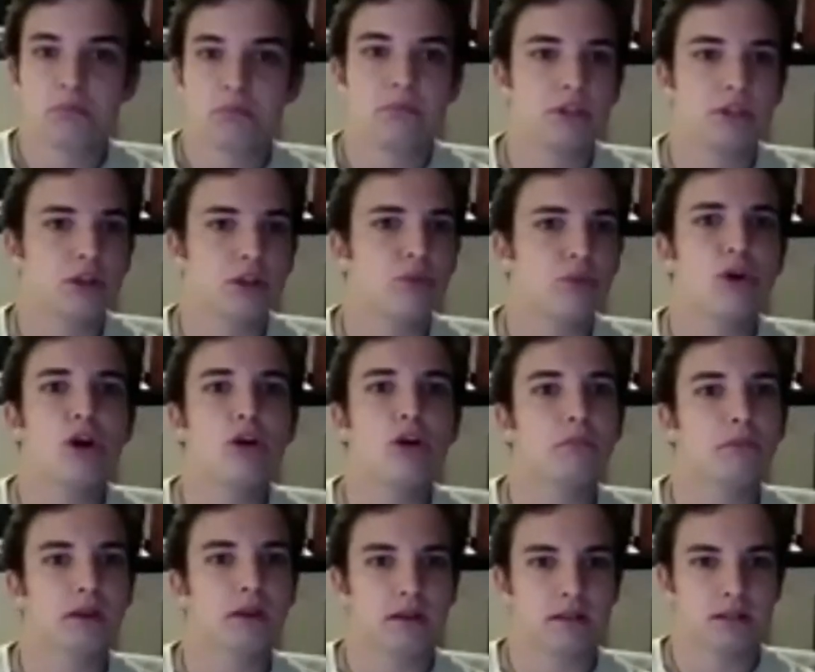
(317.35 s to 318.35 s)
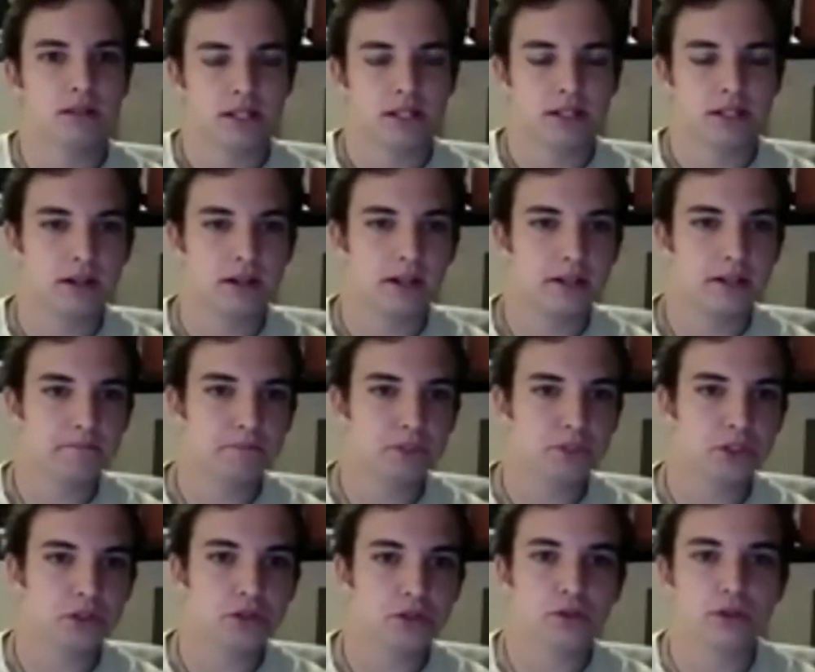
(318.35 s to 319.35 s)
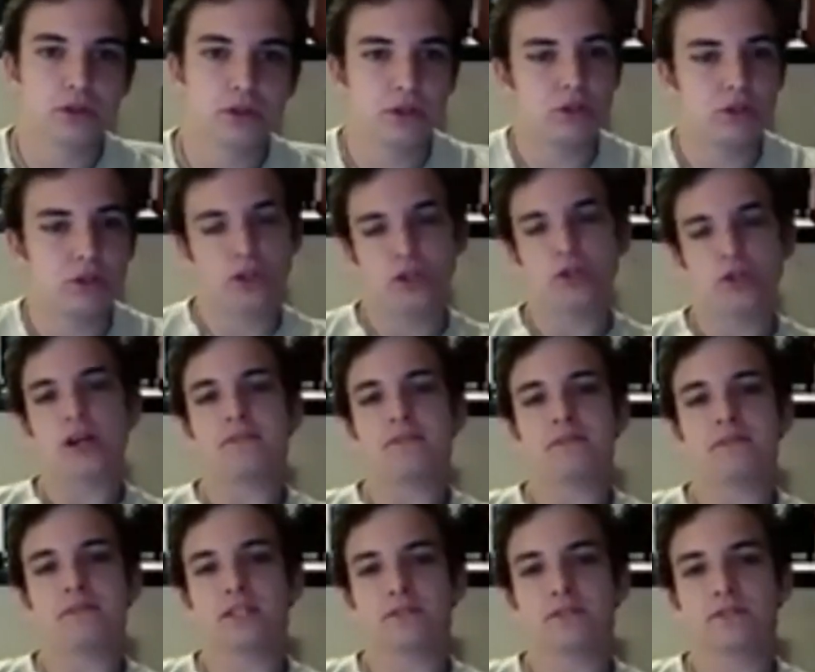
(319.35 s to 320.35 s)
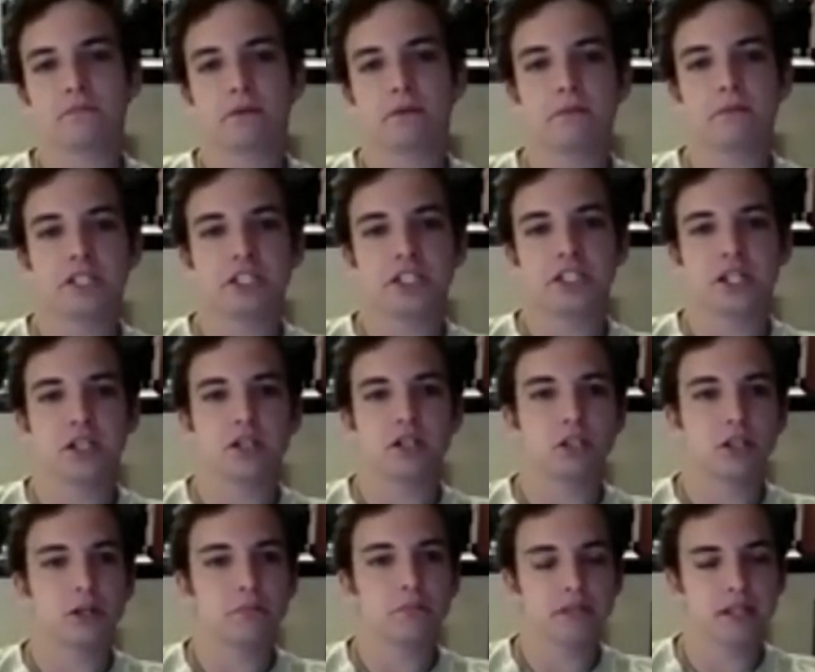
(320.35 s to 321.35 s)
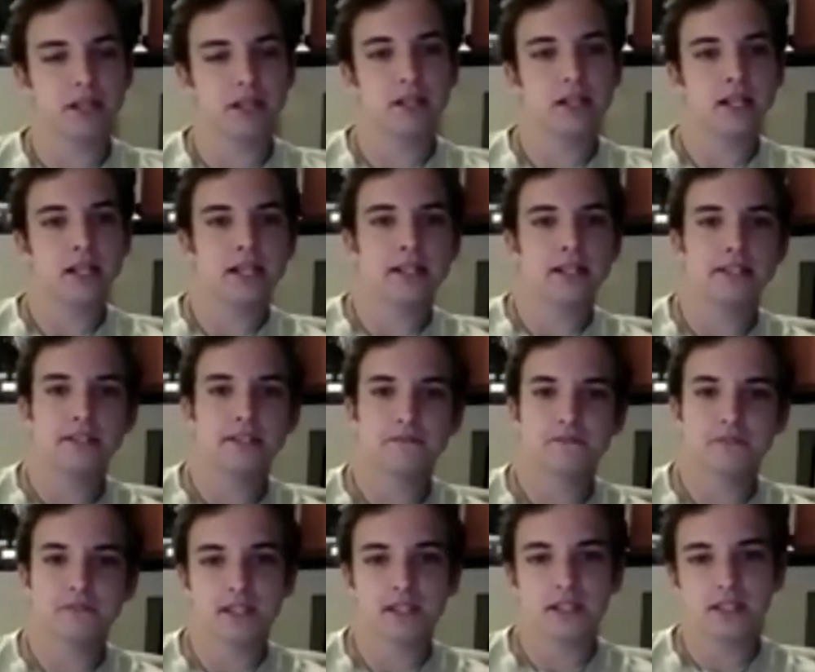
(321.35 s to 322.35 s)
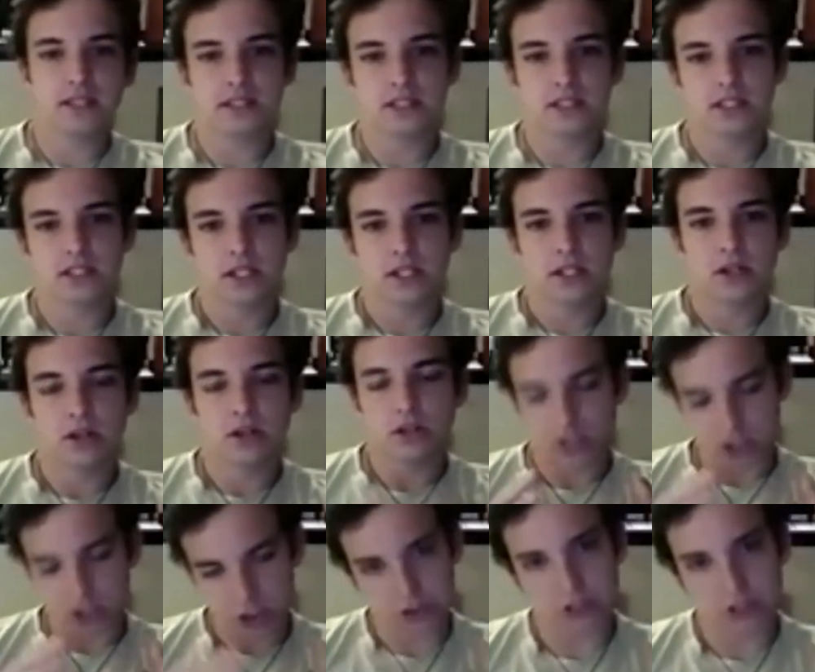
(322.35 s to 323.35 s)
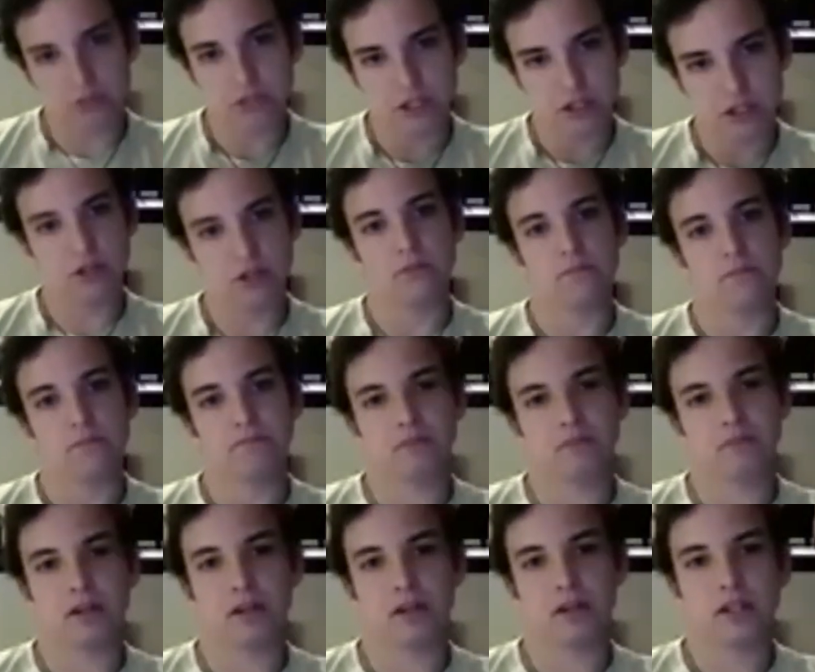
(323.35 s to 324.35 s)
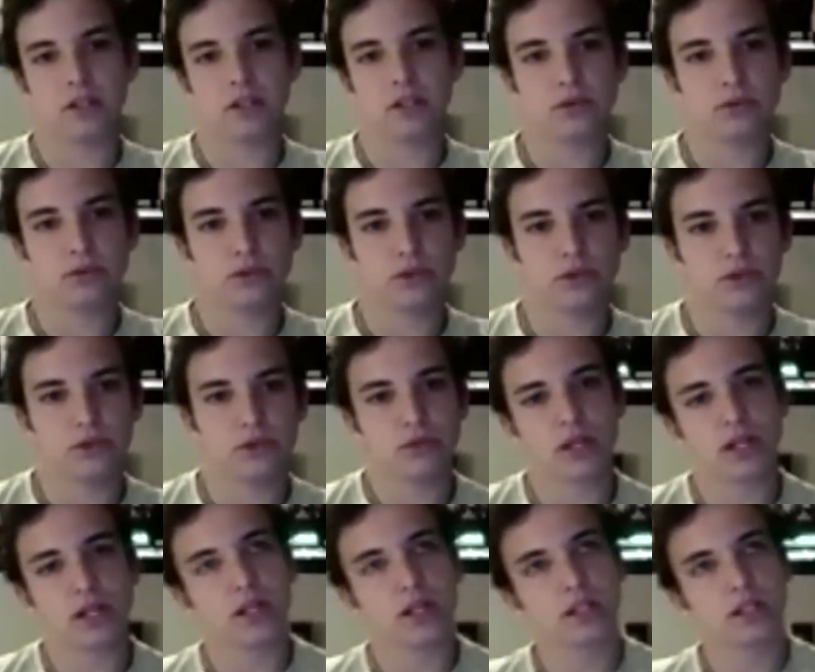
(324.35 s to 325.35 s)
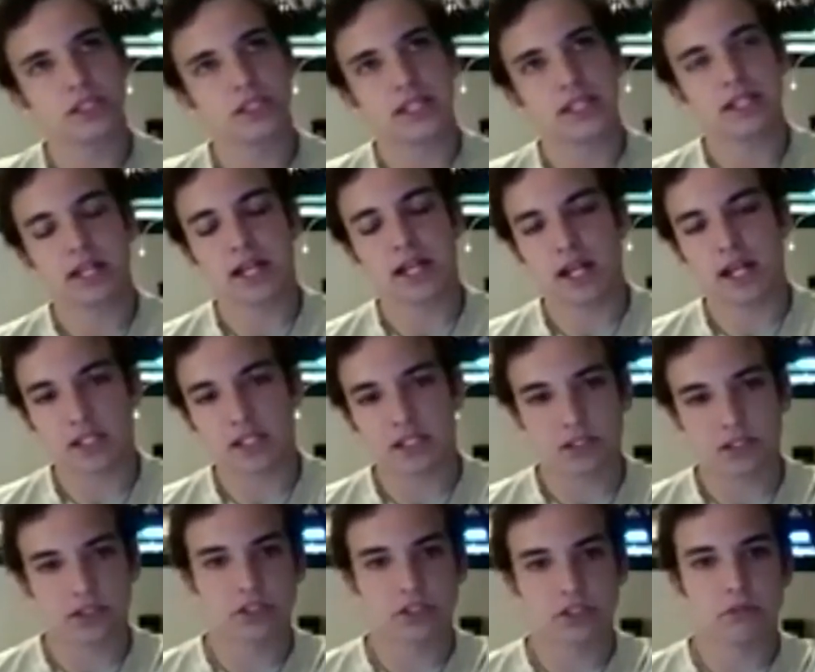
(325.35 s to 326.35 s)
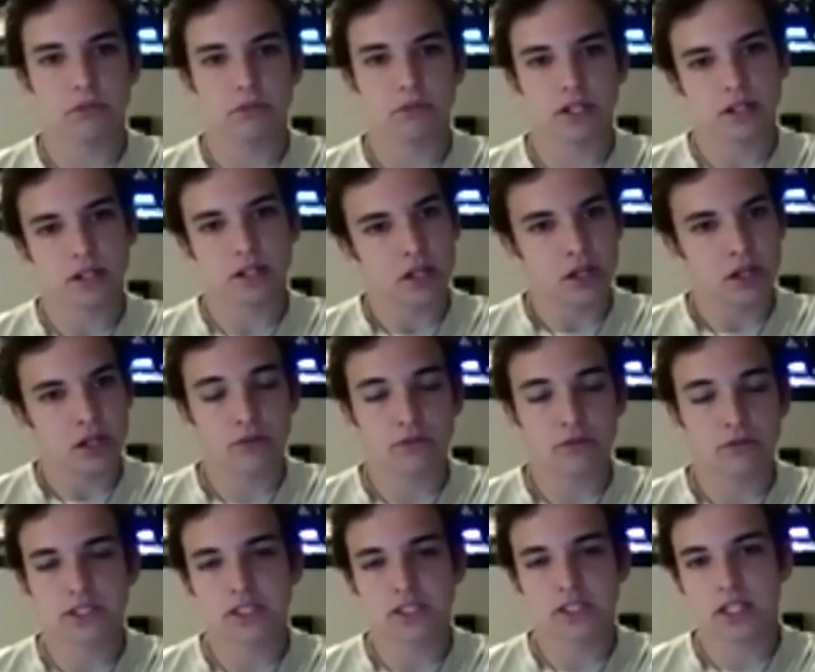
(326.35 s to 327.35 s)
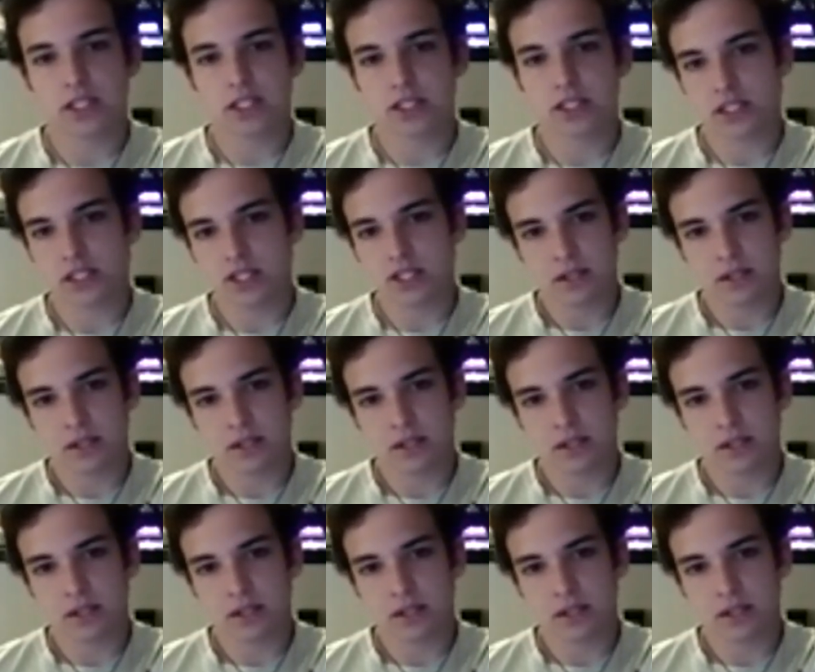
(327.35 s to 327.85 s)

you know, Rome. All right. So you don't have to ask for permission. And on top of that, the fees are extremely low. All right. You want to send cash to someone overseas,